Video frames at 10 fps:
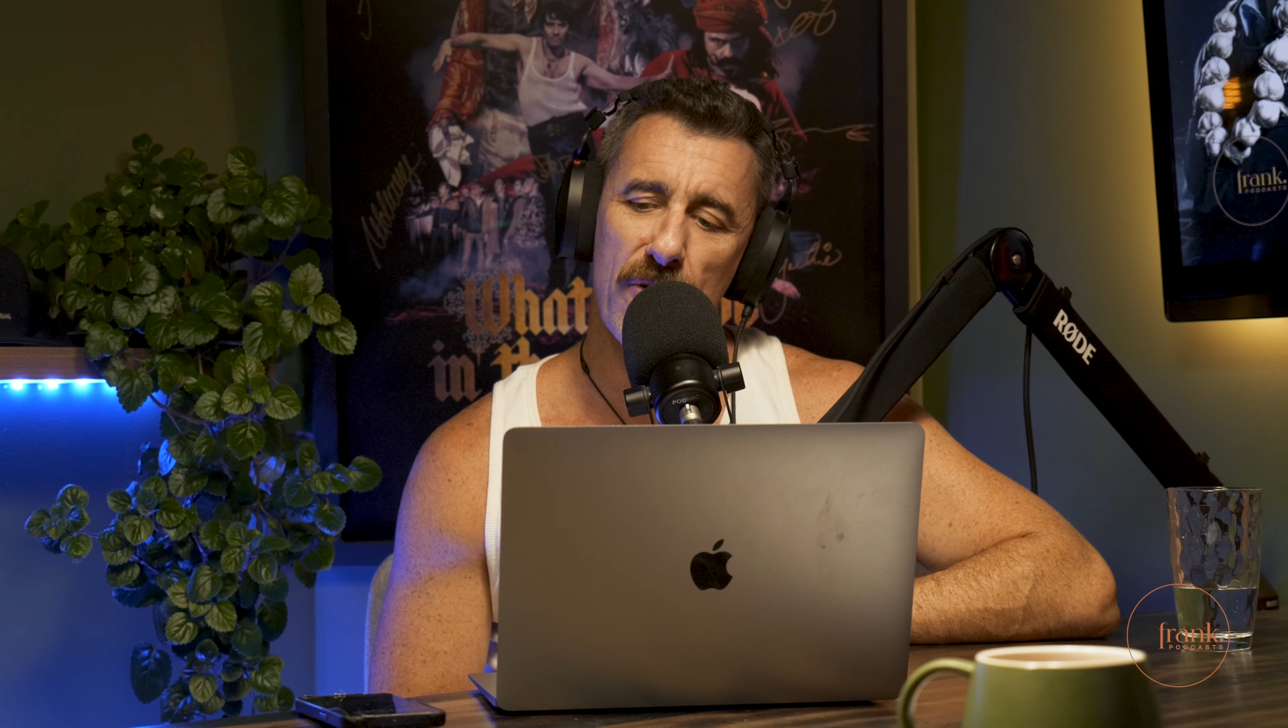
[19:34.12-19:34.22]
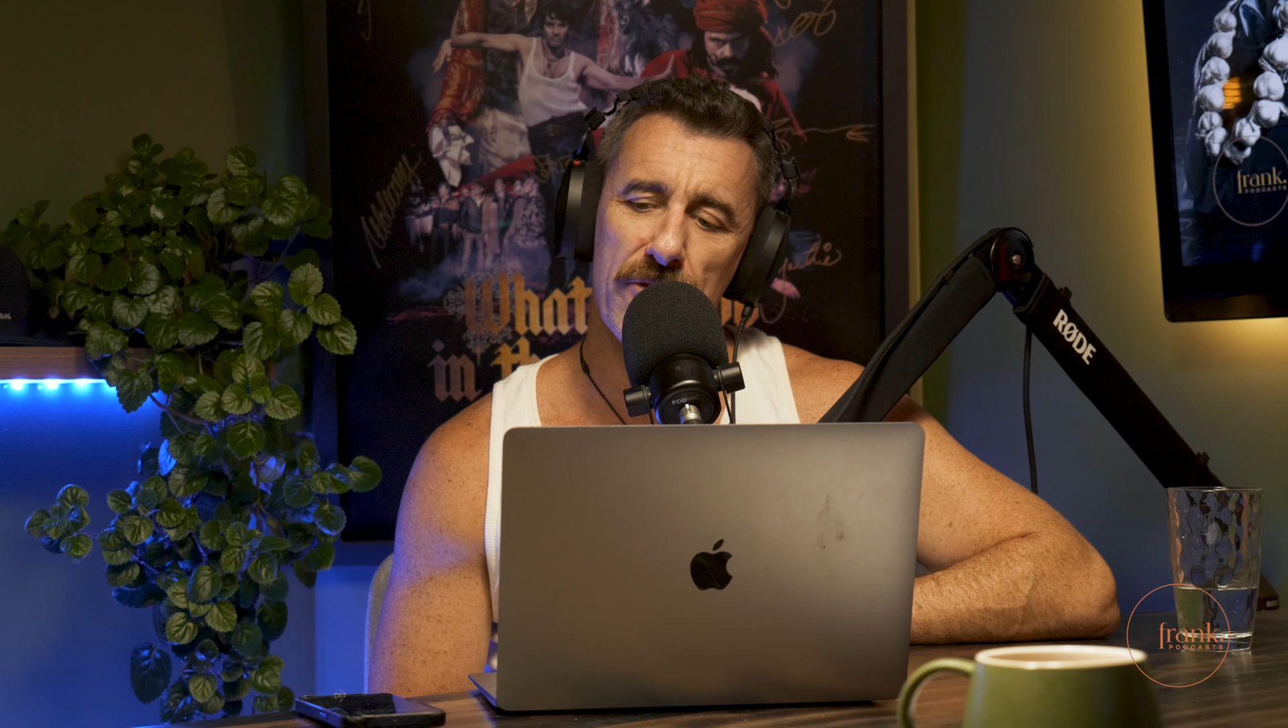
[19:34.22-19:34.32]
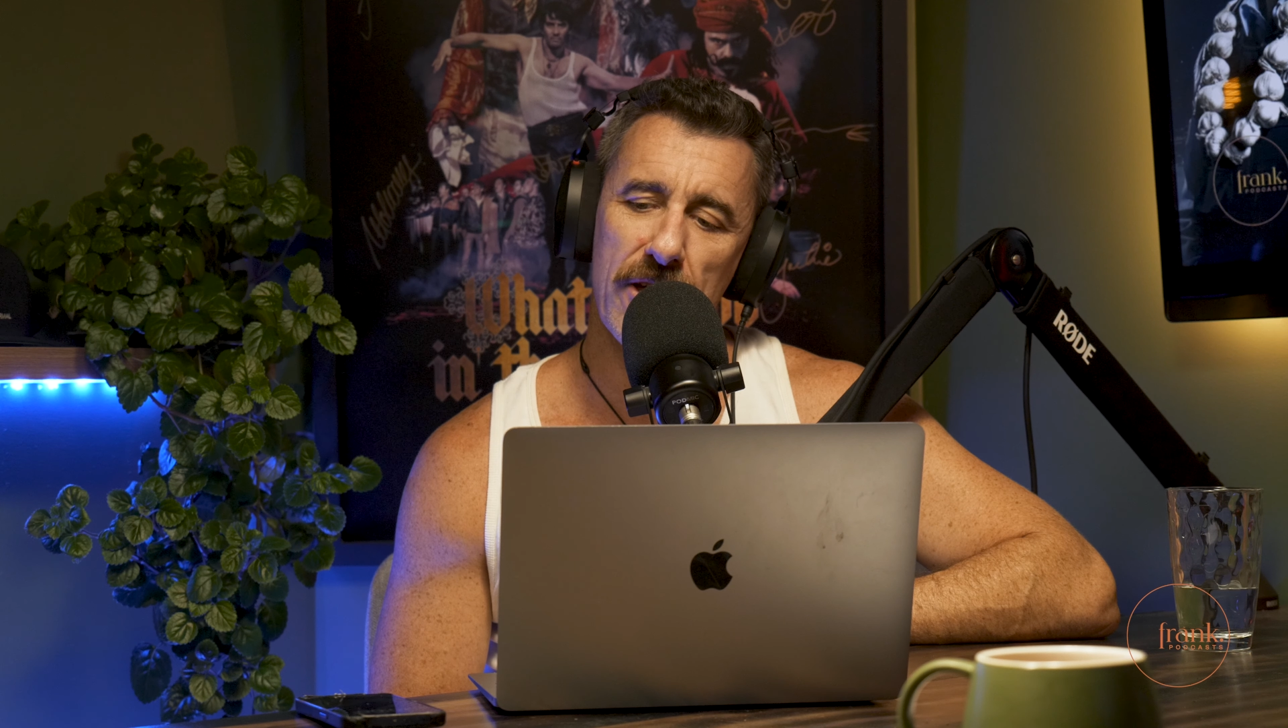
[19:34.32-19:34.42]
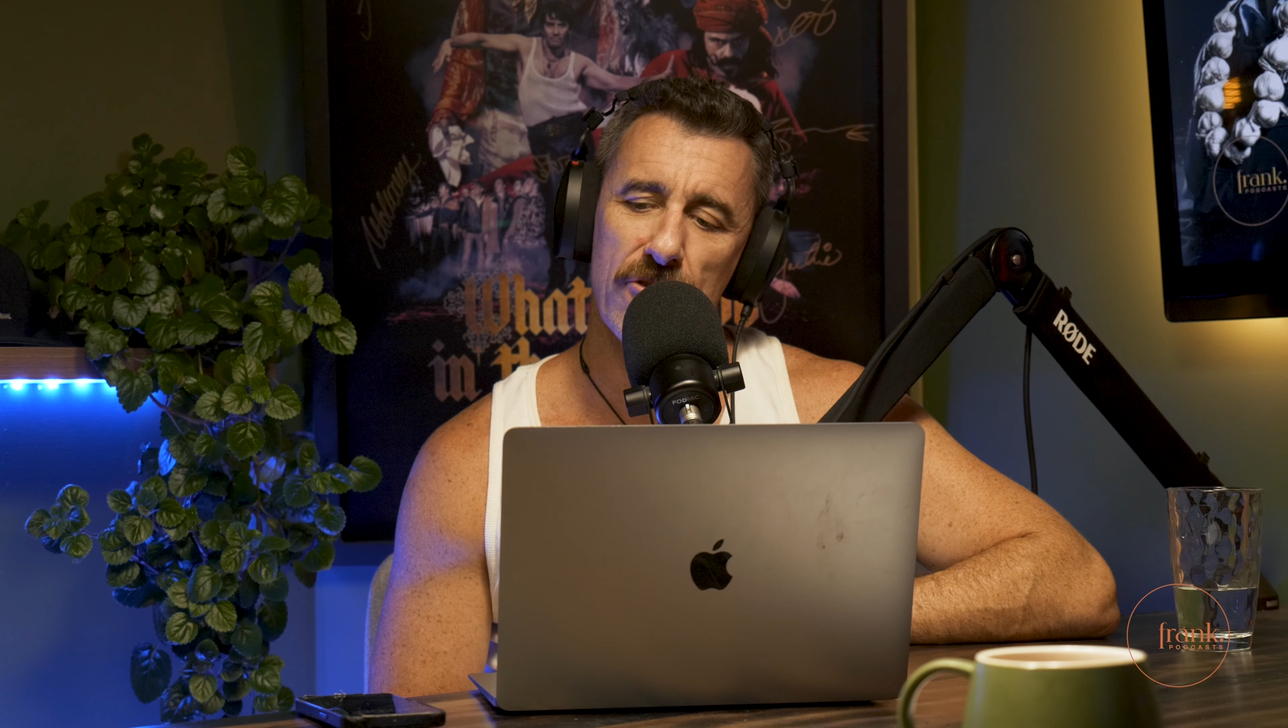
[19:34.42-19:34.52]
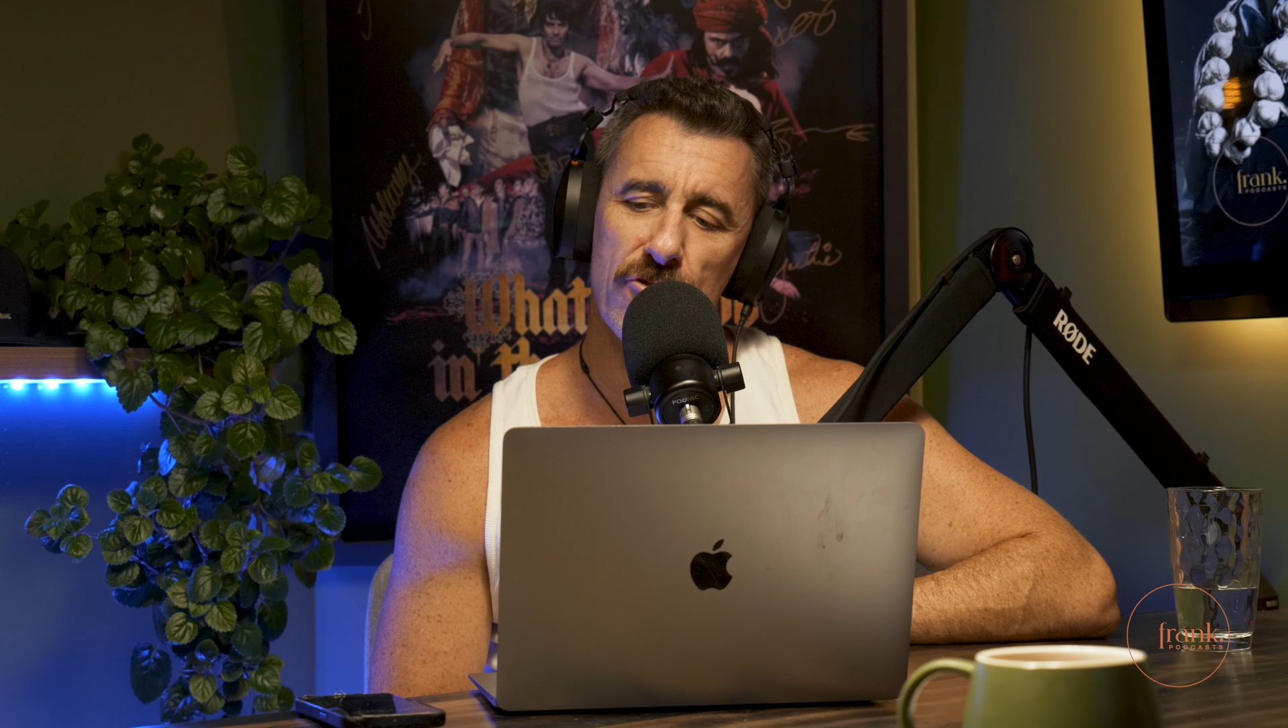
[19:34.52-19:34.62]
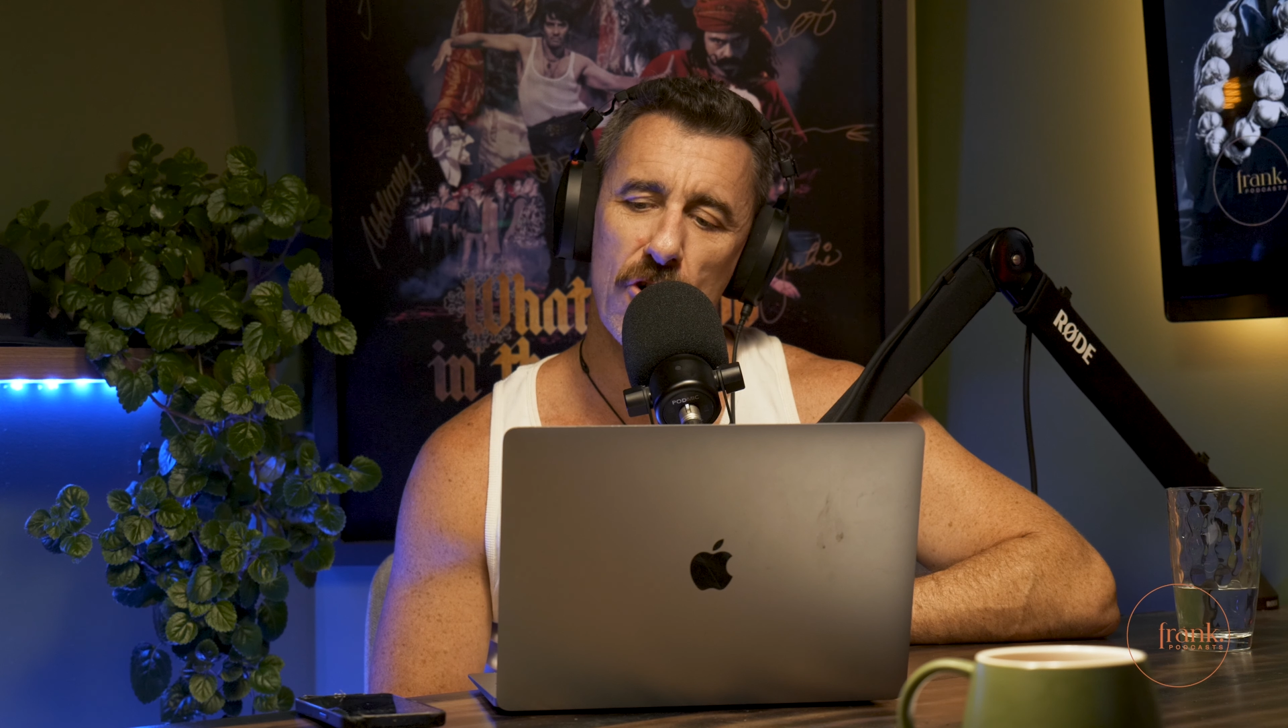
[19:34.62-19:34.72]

performed there?